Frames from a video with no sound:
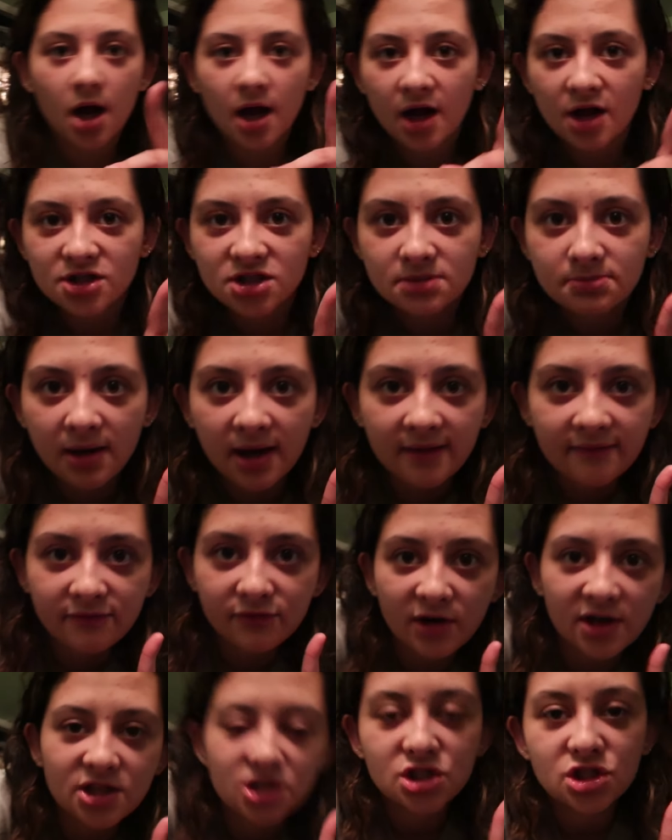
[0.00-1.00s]
I also bought
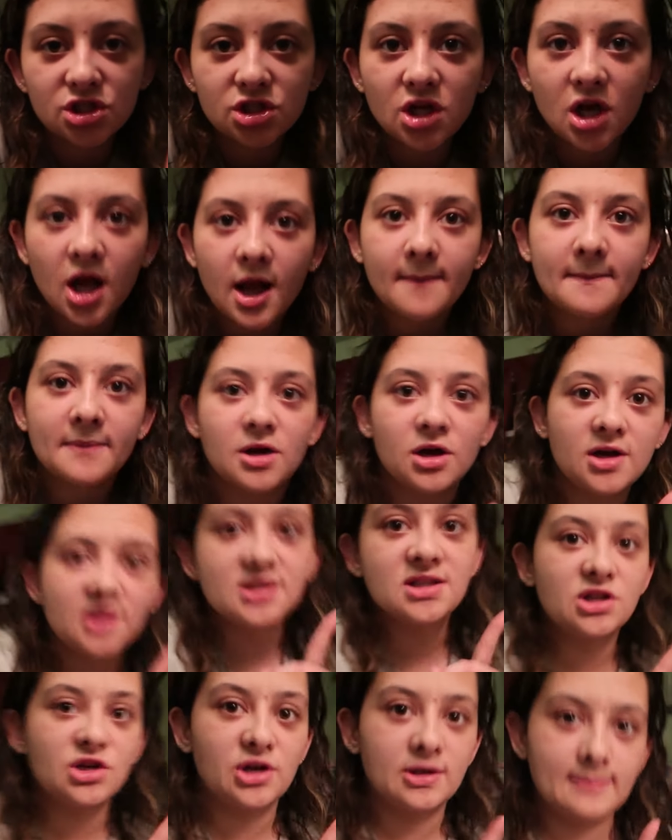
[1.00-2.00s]
French
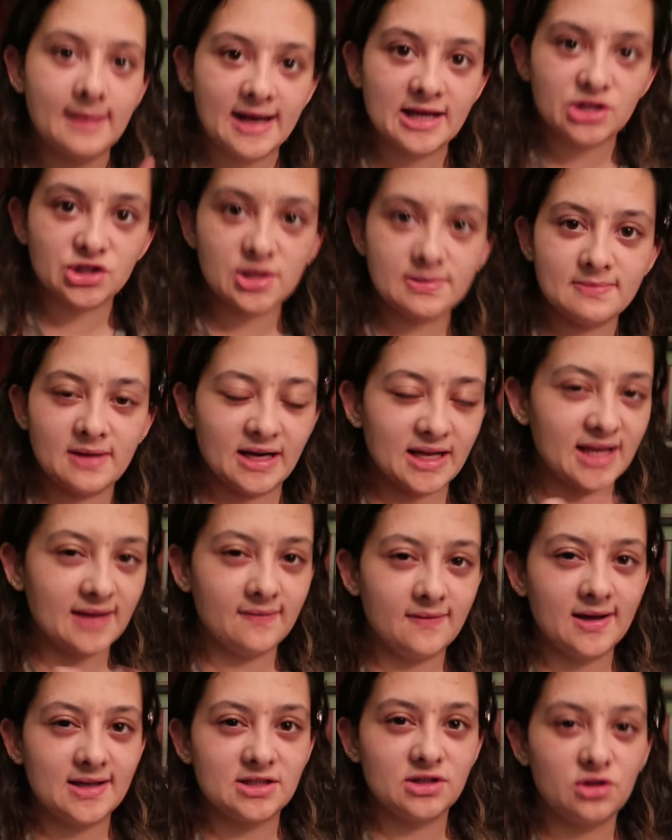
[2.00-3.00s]
cookies and cream ice cream that I
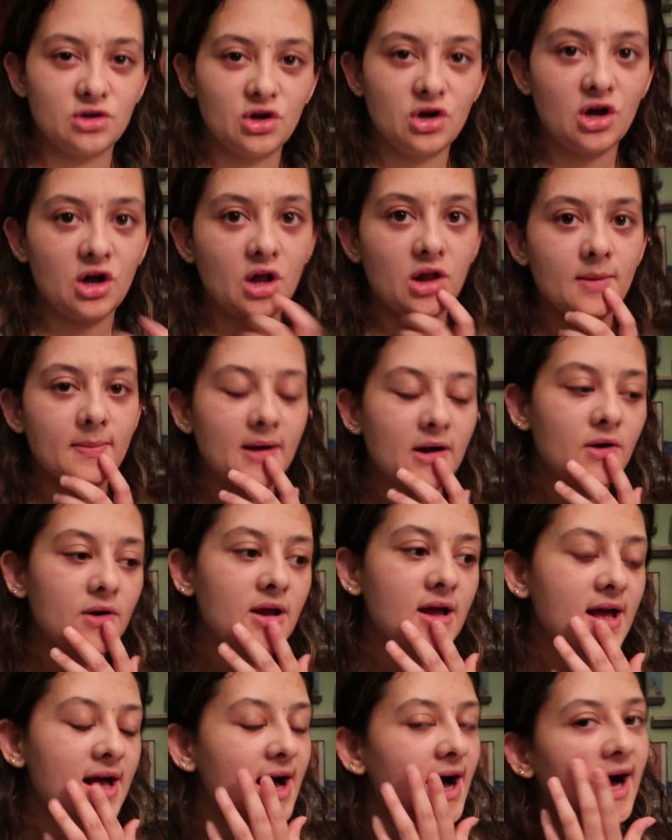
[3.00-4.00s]
gave you guys a little haul about.
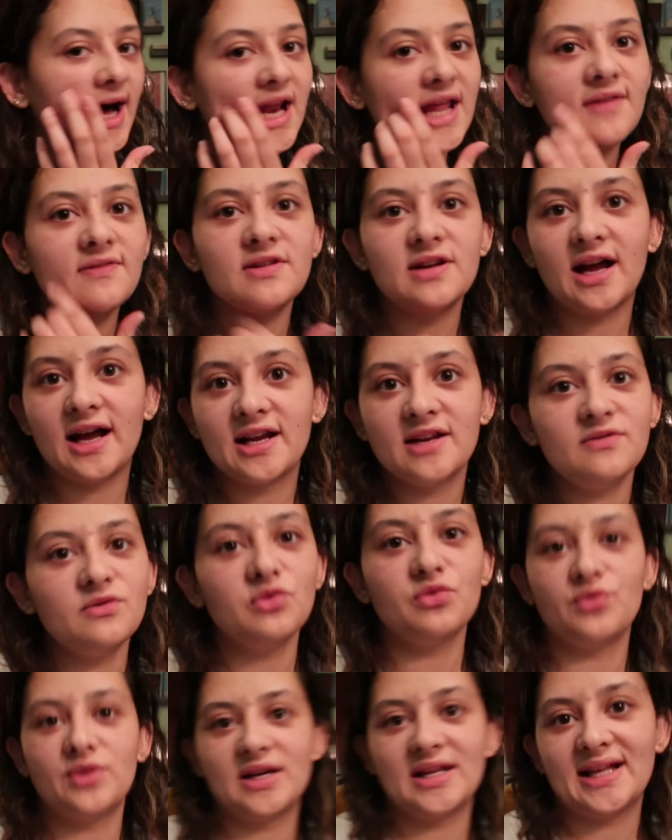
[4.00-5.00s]
I didn't
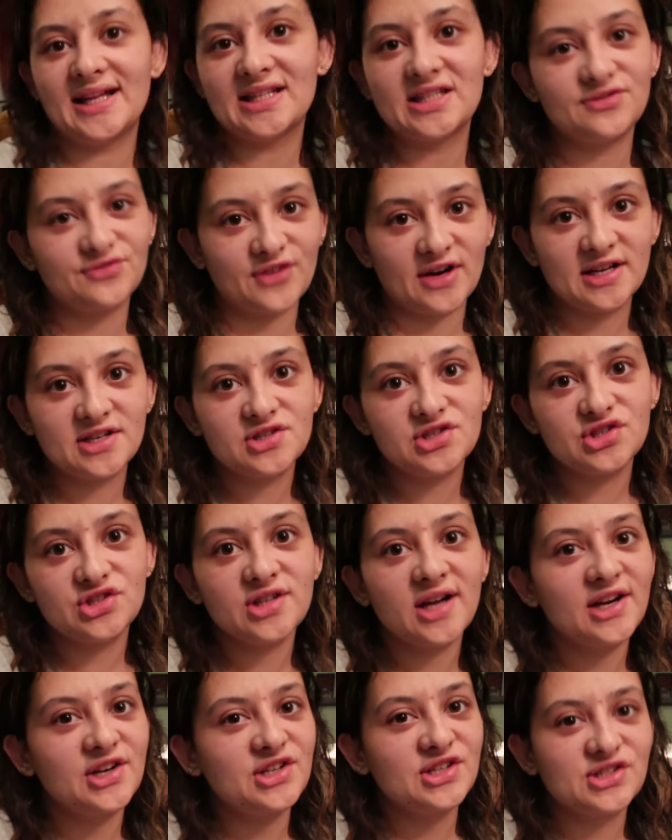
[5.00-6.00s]
even read that it's
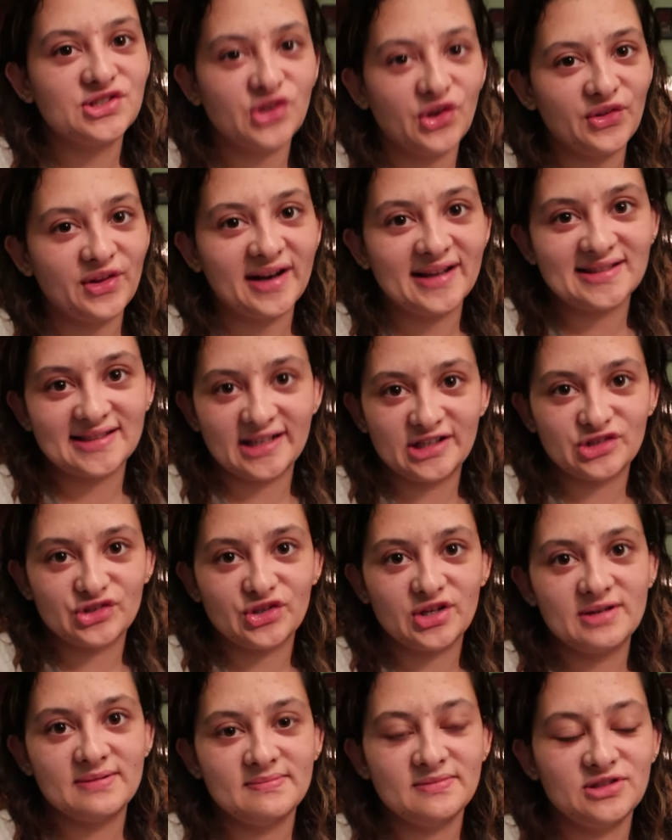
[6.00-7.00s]
French. I just saw that it's ice
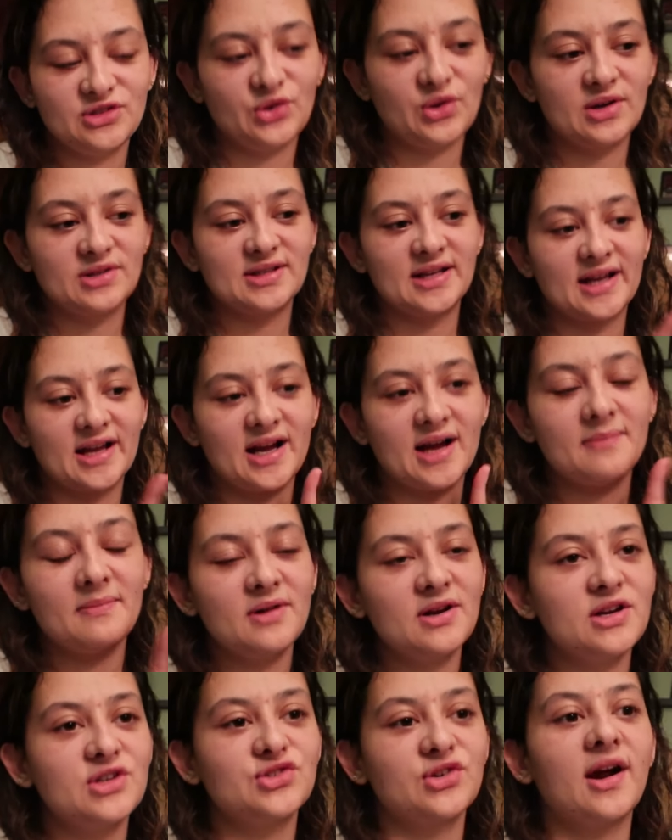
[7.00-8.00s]
cream. So I was like, I'm
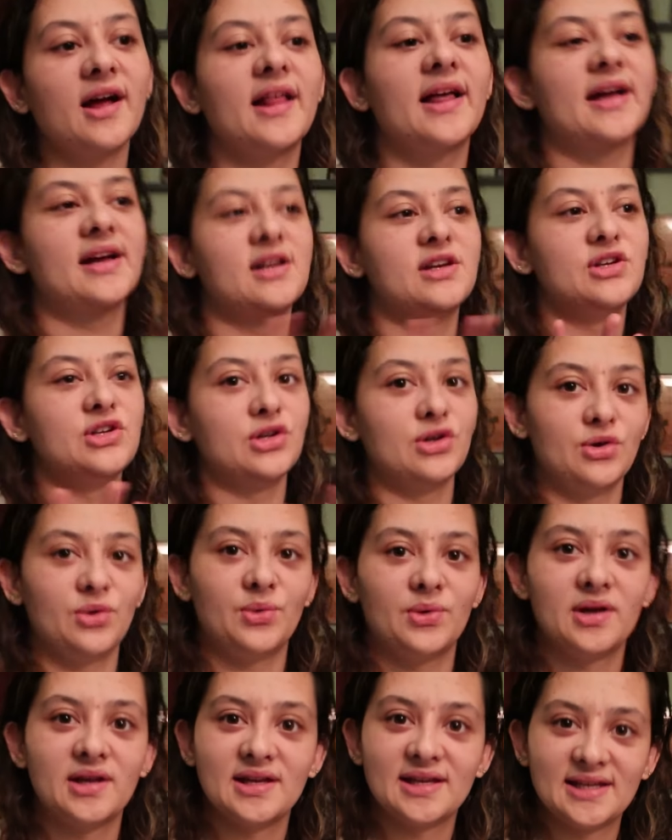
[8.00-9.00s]
going to try like a
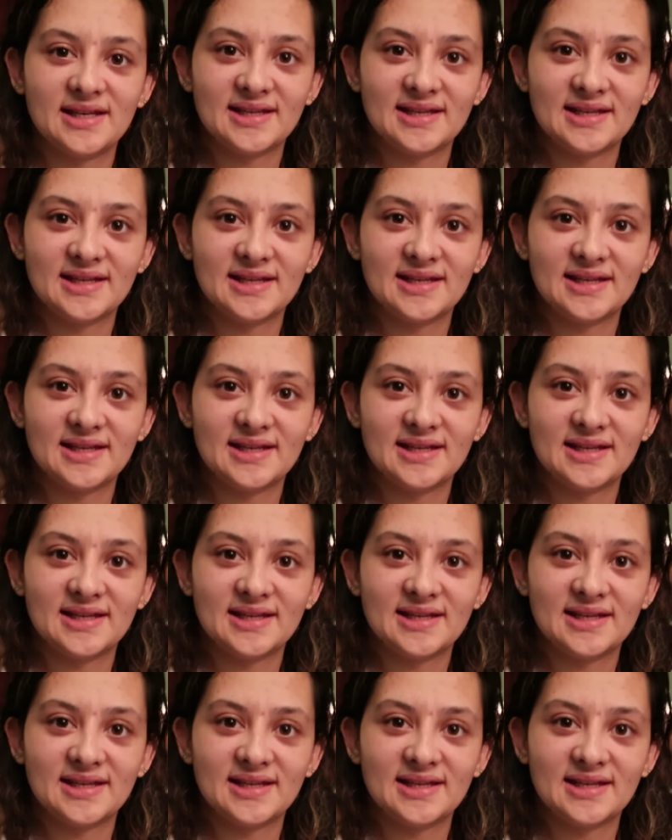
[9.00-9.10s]
new